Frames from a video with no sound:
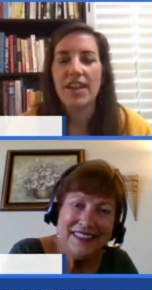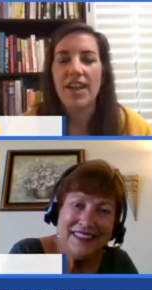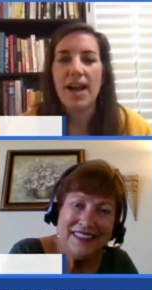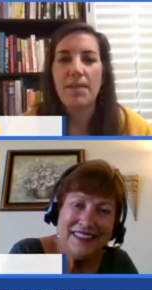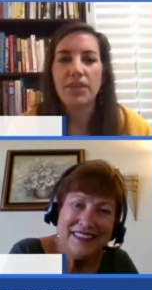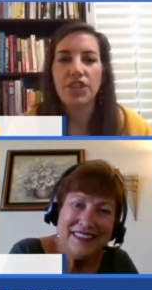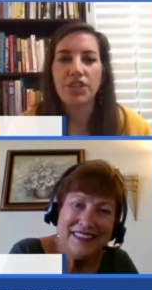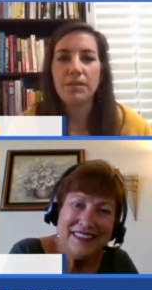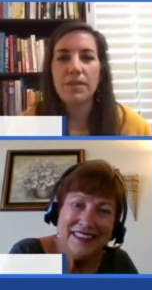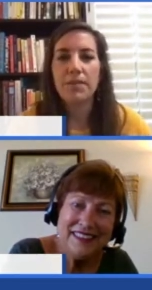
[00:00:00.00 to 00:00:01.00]
Speaker 1: Um, but she
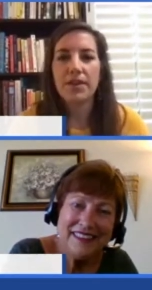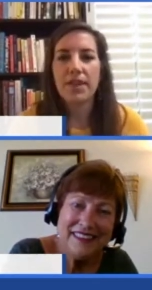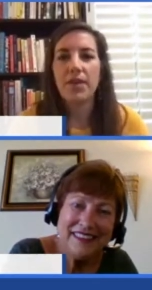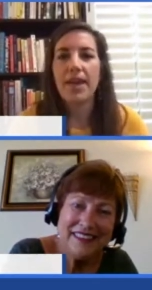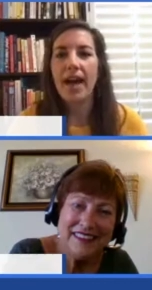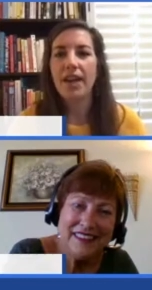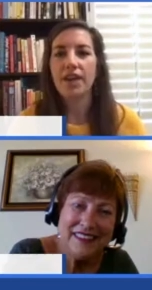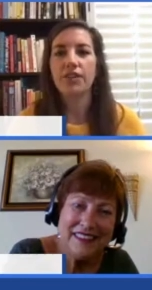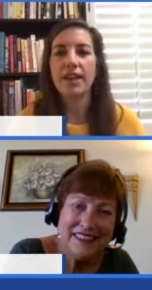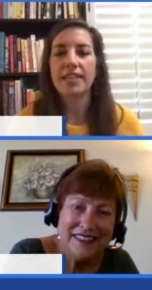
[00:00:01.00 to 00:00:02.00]
remembered that we had a
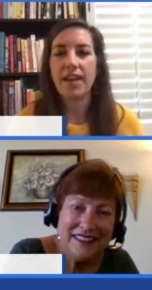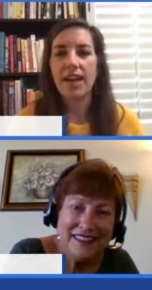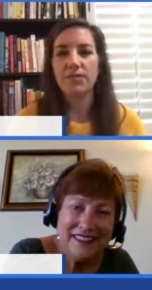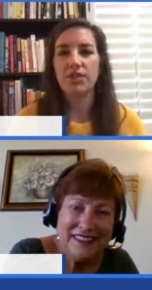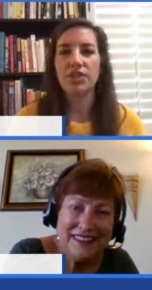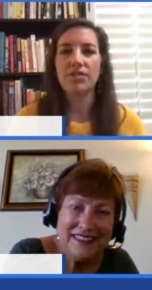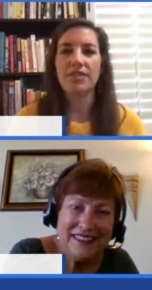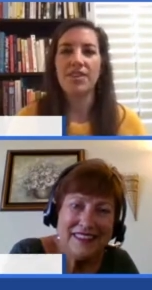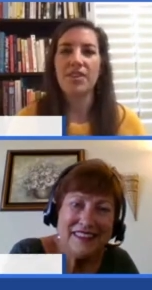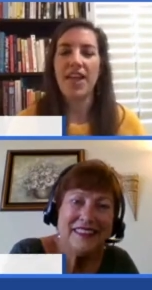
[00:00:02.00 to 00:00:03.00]
great time. She,
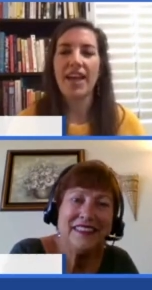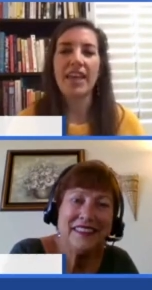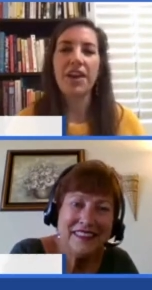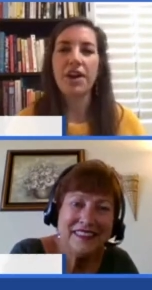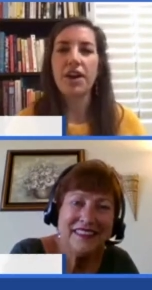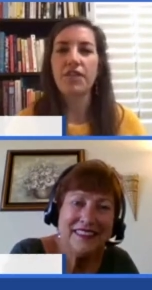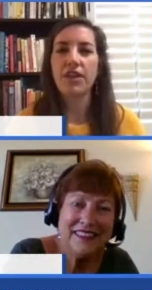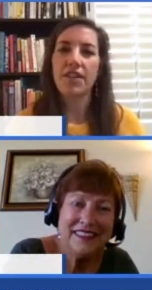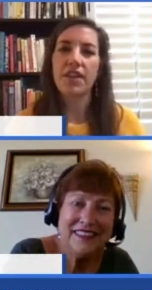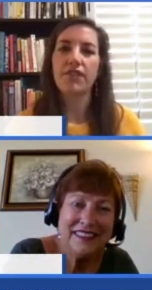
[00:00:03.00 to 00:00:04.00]
you know, that carried over,
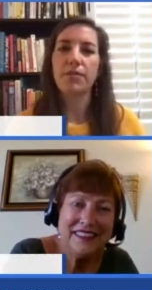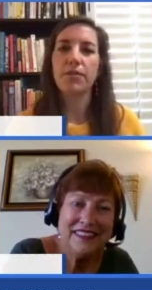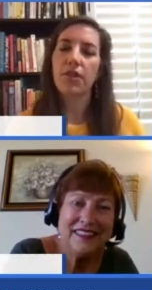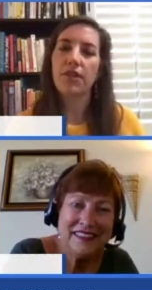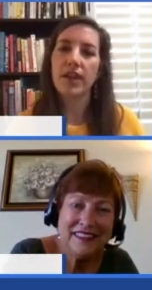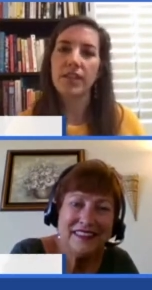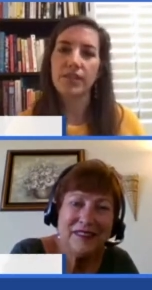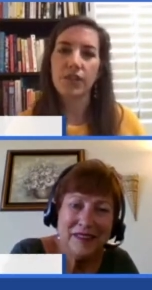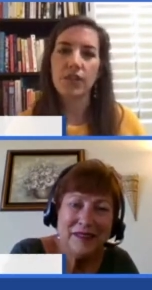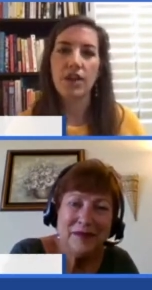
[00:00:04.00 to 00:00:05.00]
I think, for both of us
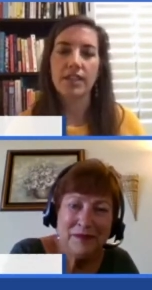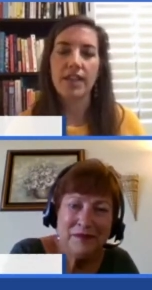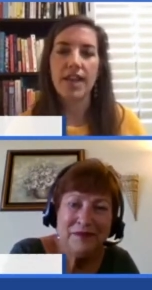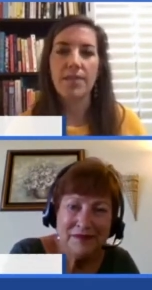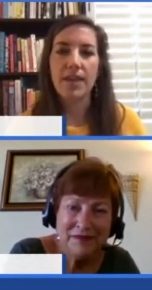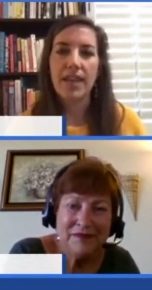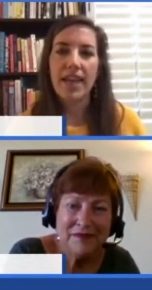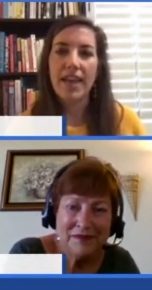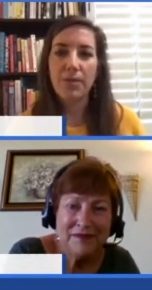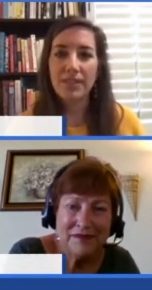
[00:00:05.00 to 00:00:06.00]
for a long time.
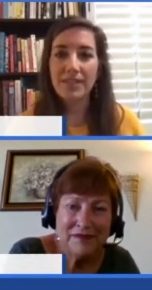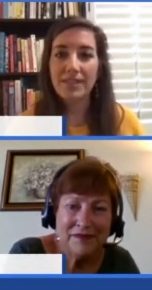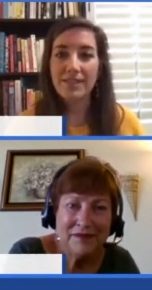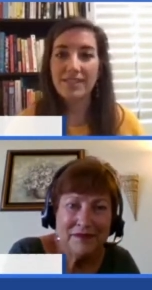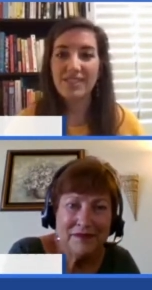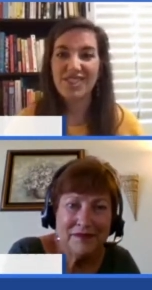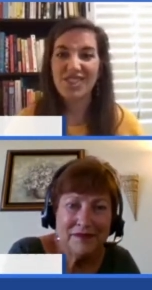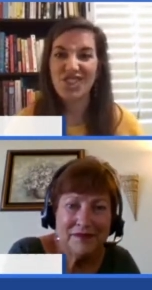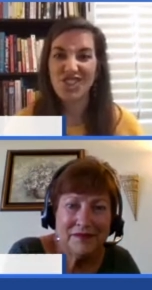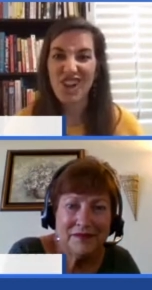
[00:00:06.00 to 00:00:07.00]
And it was a
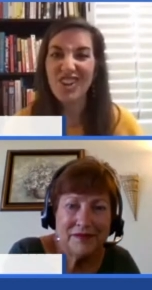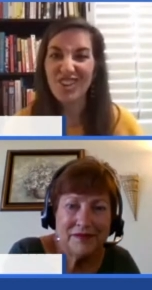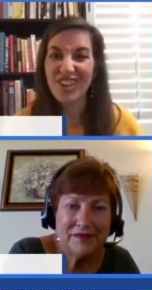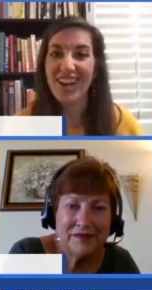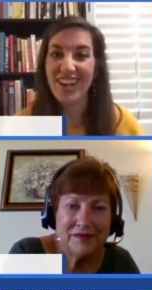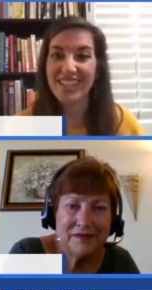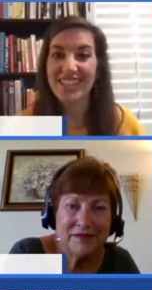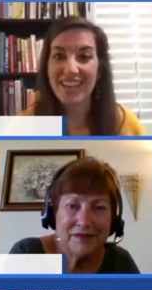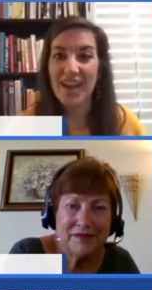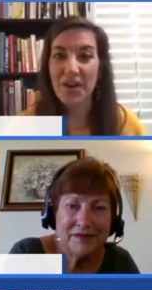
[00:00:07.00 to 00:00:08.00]
struggle kind of to
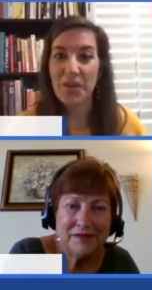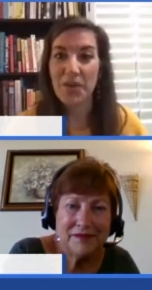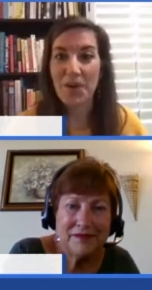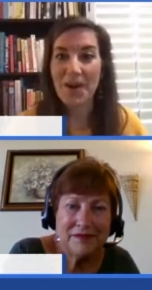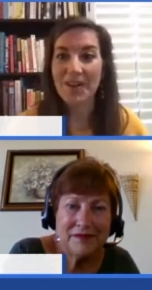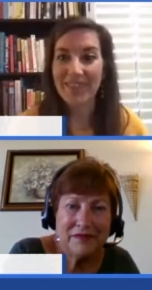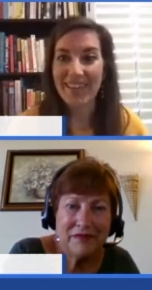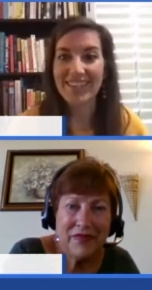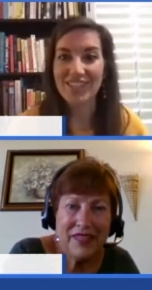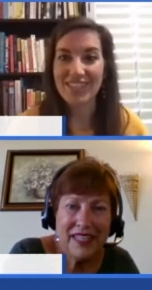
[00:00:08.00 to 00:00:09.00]
get out on the water.
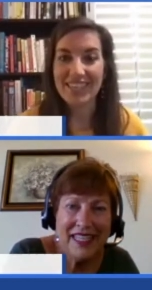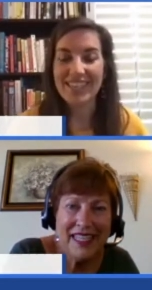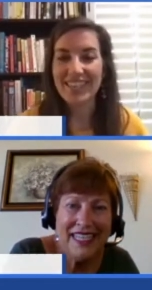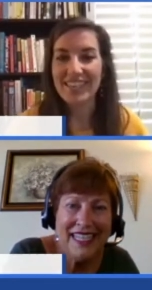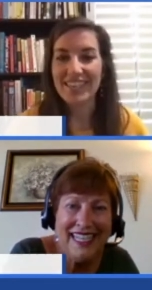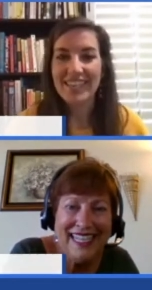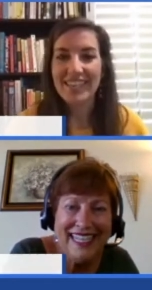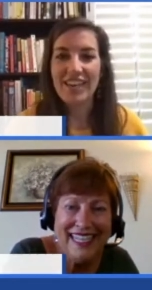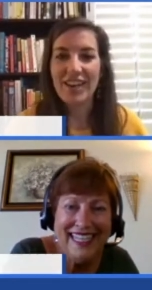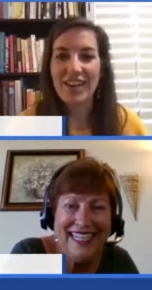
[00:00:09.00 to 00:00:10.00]
Like she,
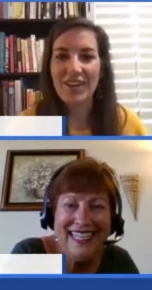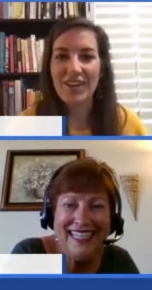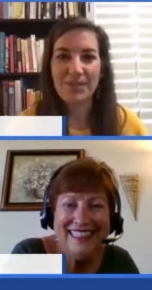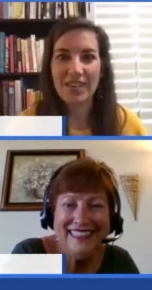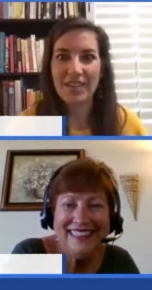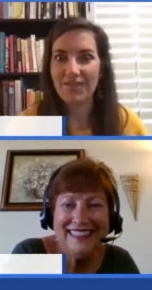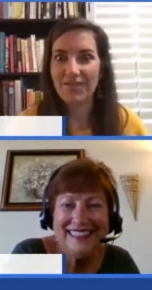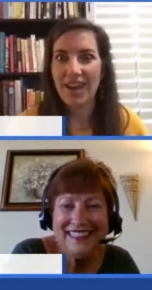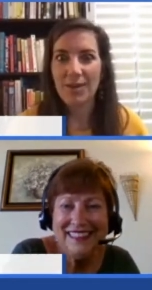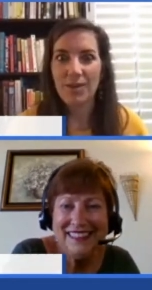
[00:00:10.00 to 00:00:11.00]
you know, couldn't
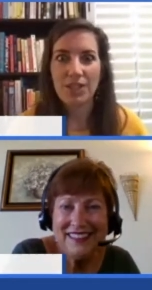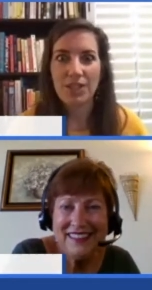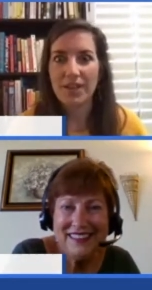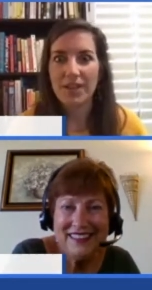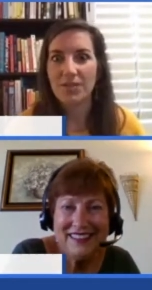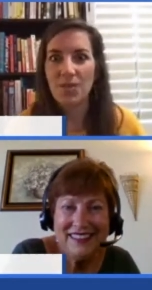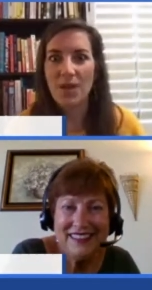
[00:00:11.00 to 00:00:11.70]
find what she wanted to